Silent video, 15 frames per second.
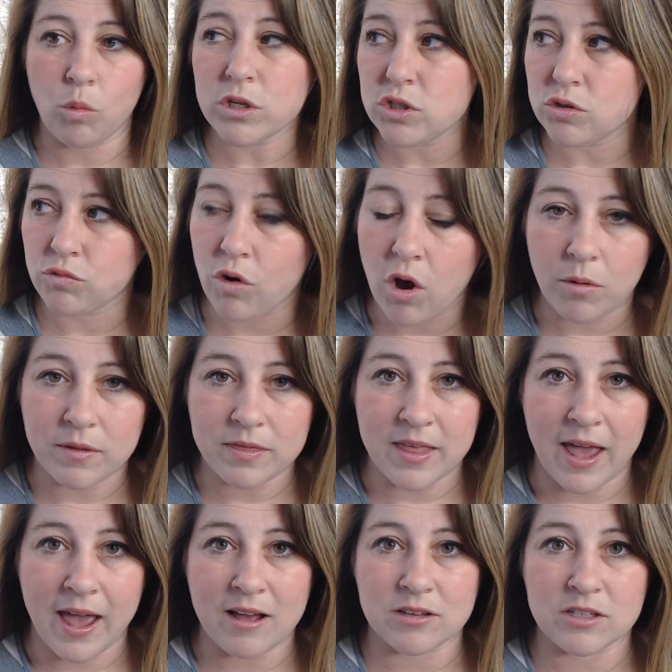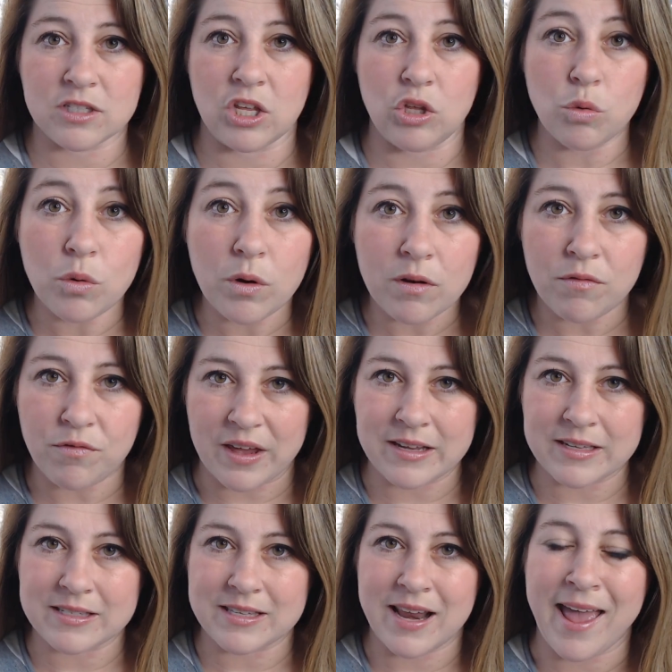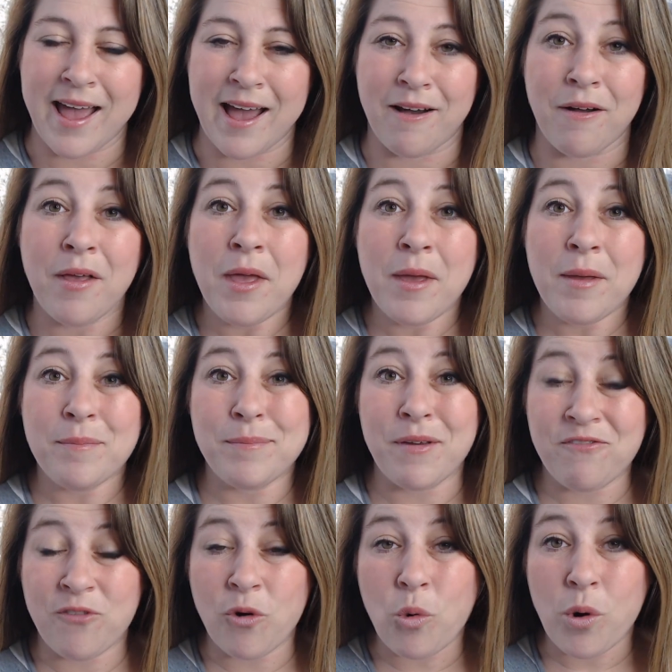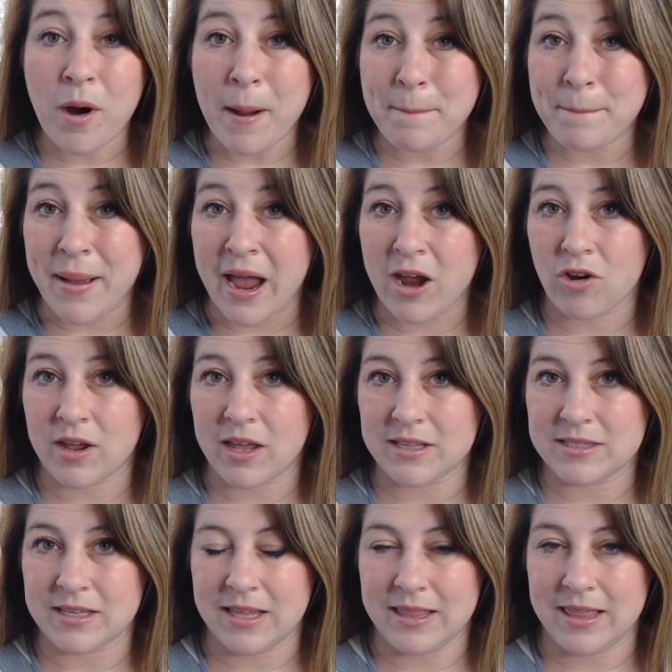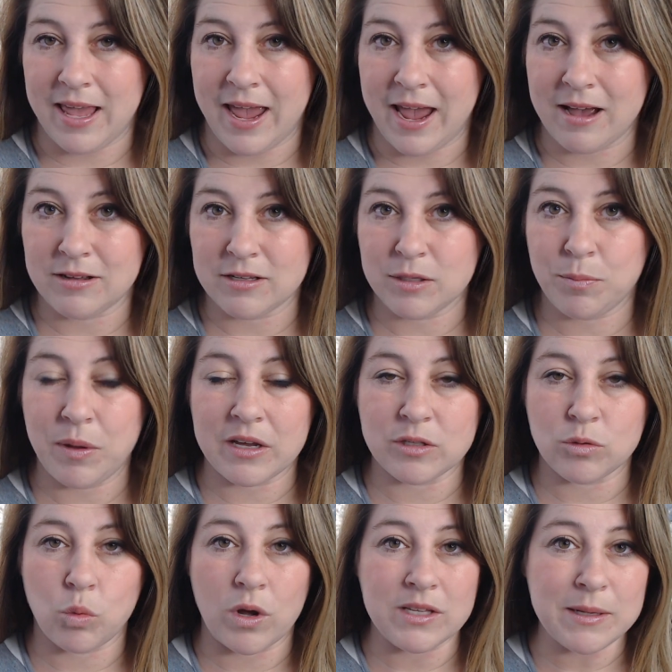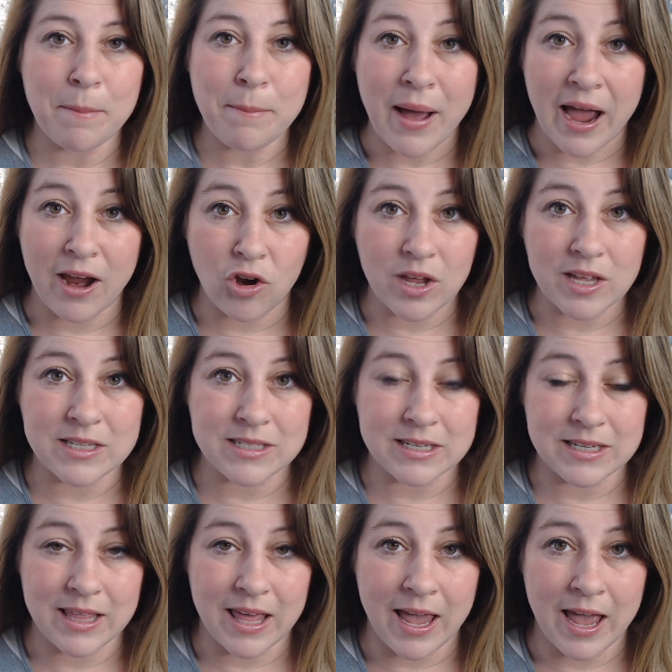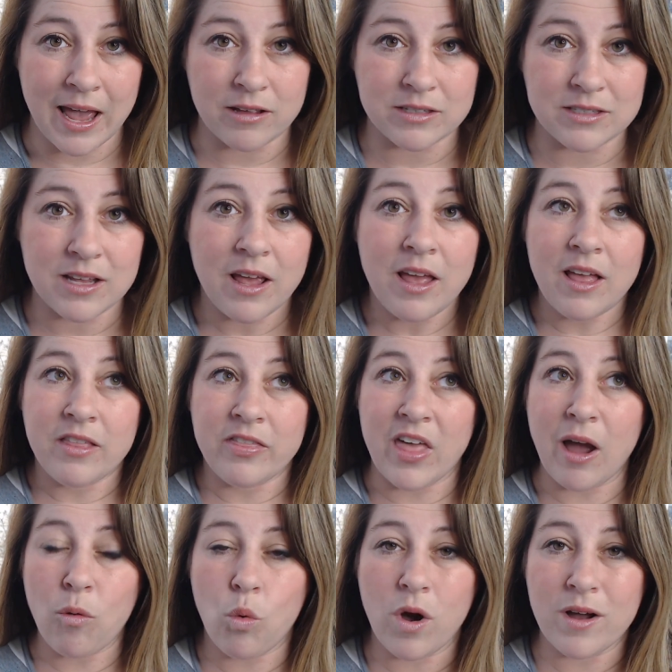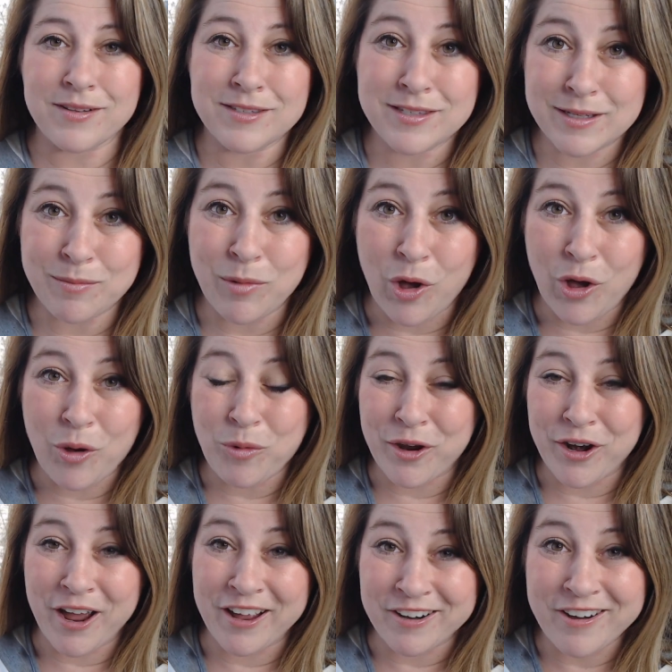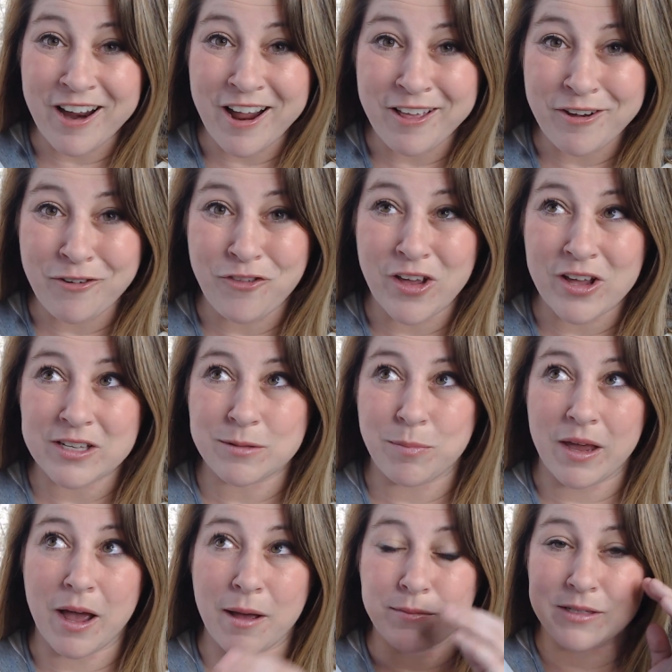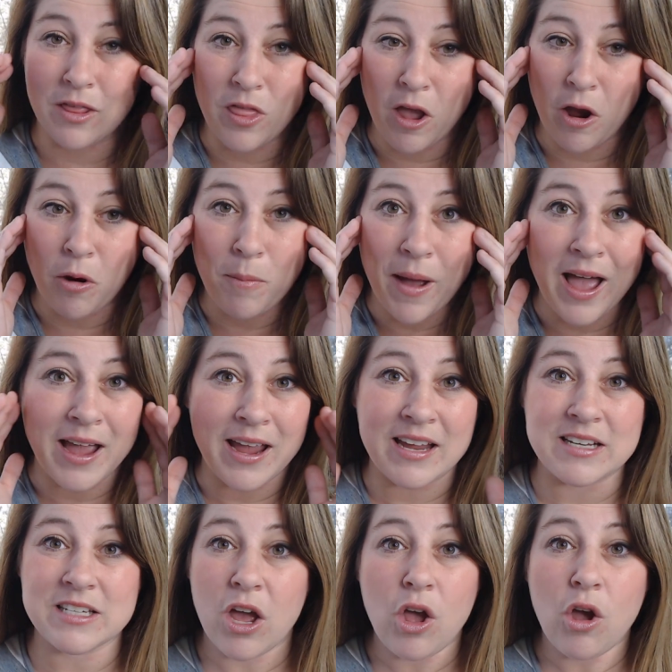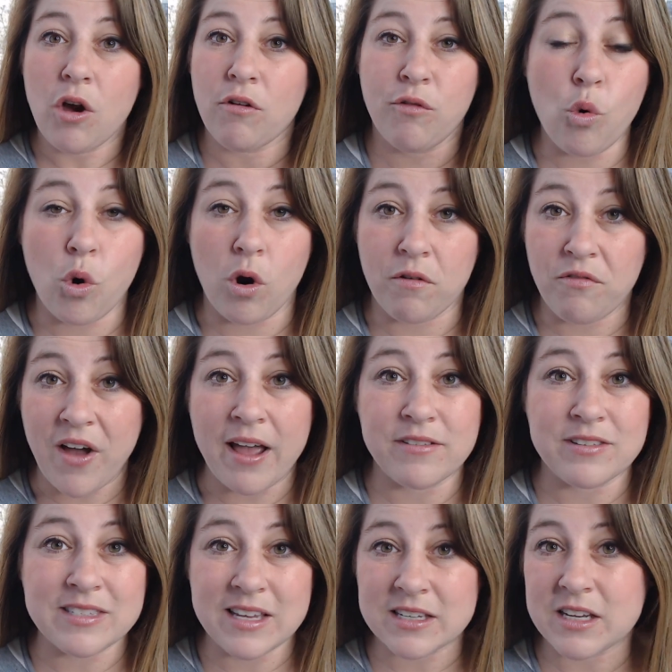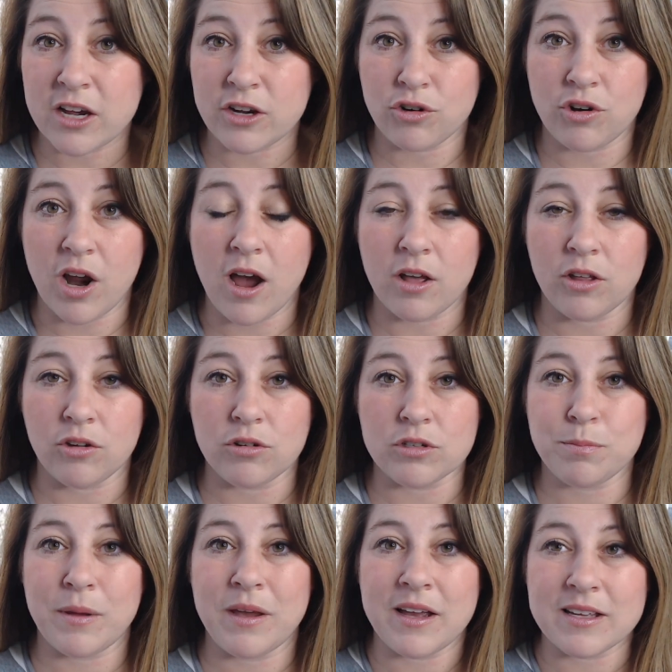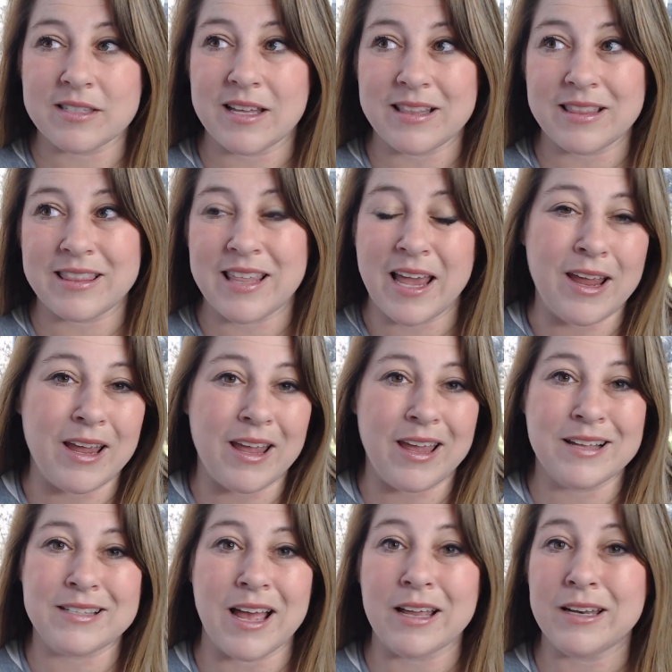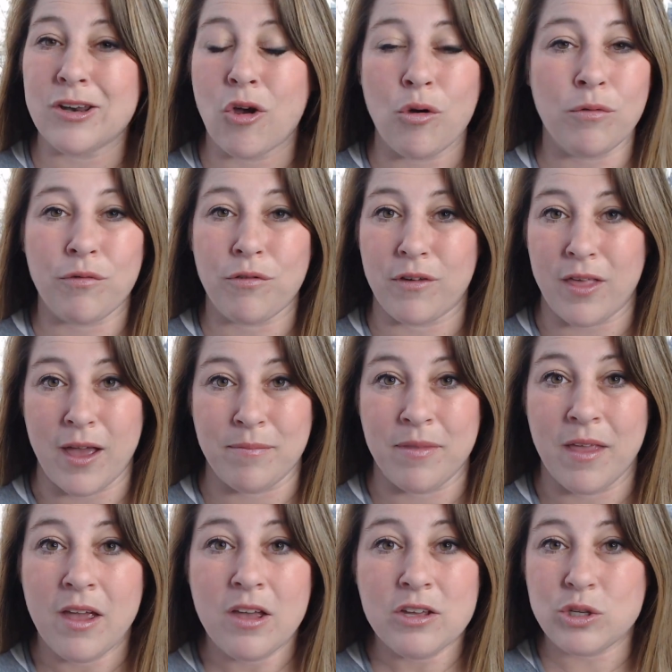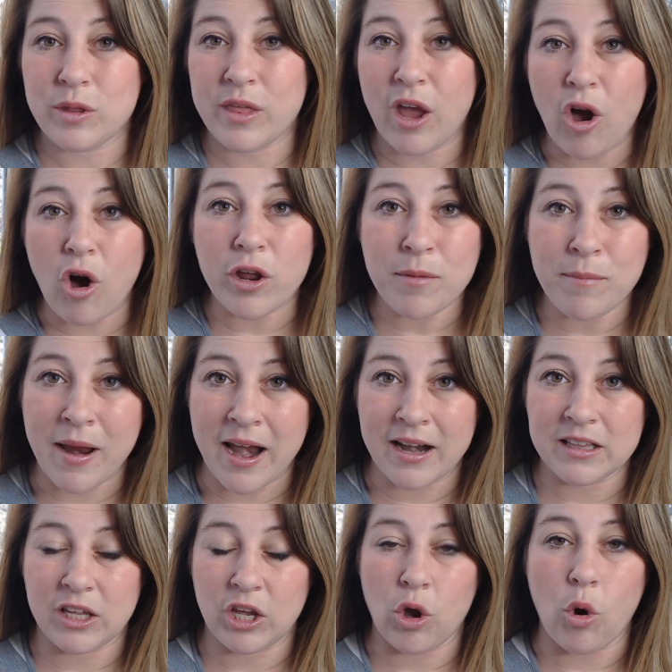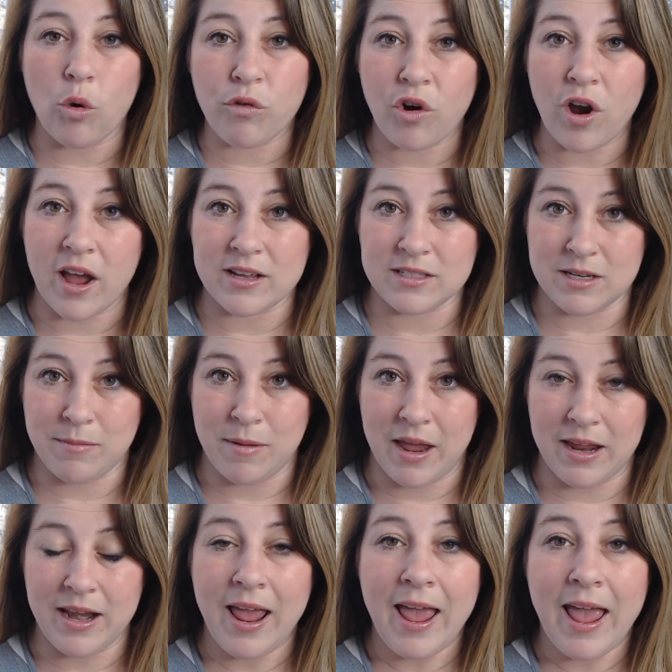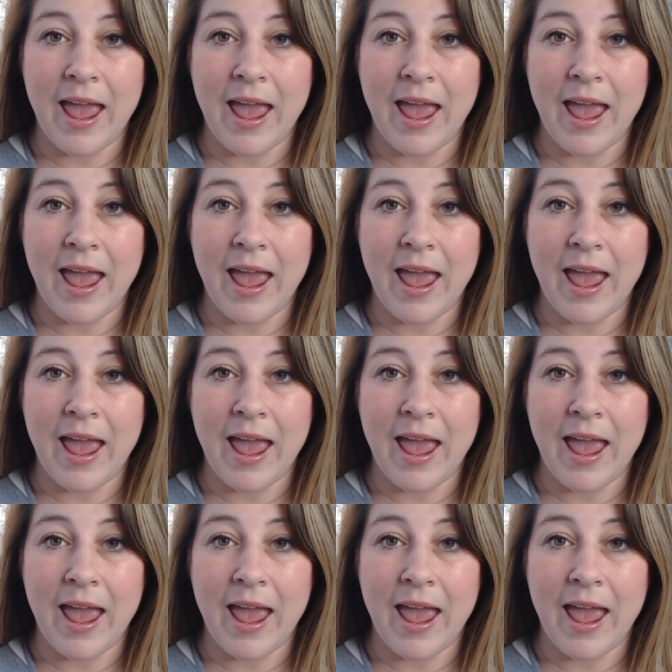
What's wrong with the house that you can fix now before a buyer gets into the house? Because once a buyer gets into the house, that one small $100 fix becomes in their mind $400, $500, $600, because it's unknown for them. So they automatically overestimate.